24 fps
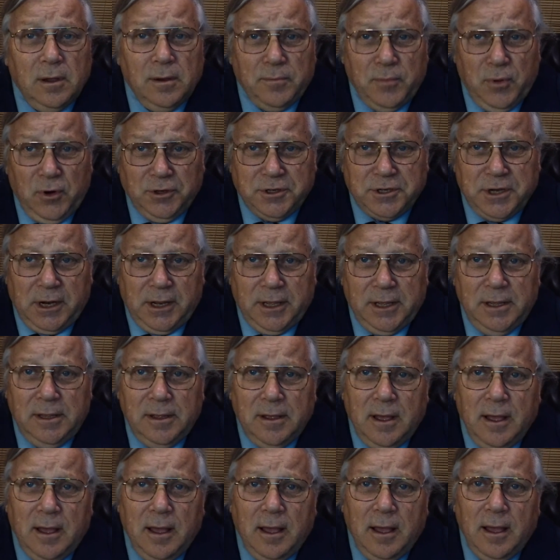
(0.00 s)
Personally,
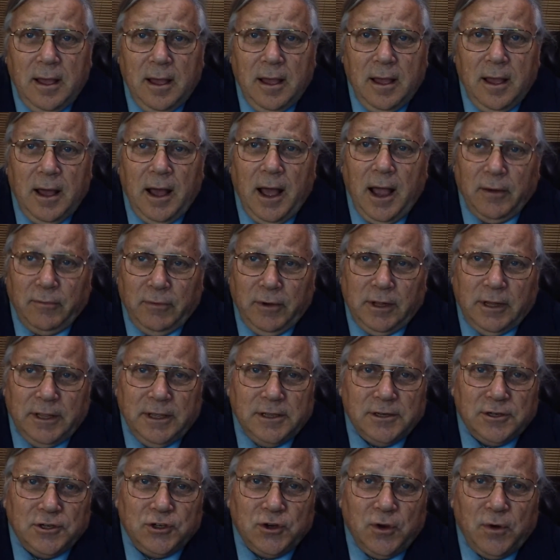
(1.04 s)
I really
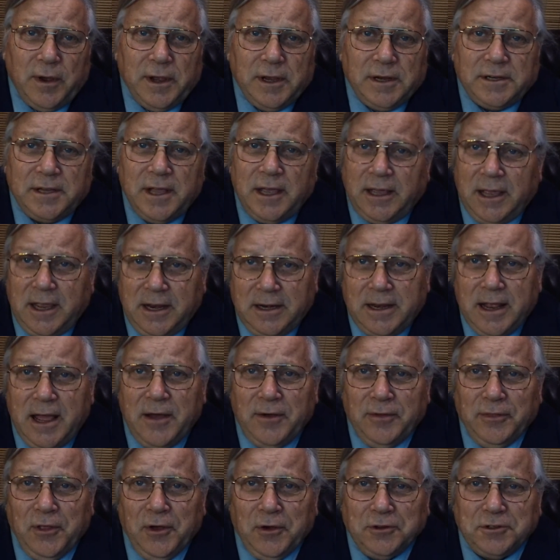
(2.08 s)
enjoy taking
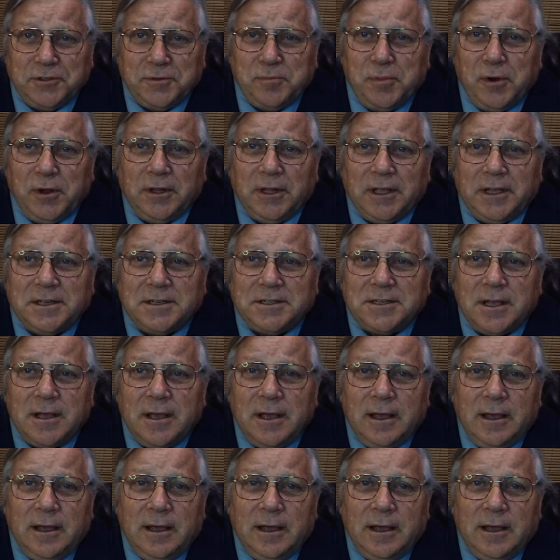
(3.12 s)
down those bullies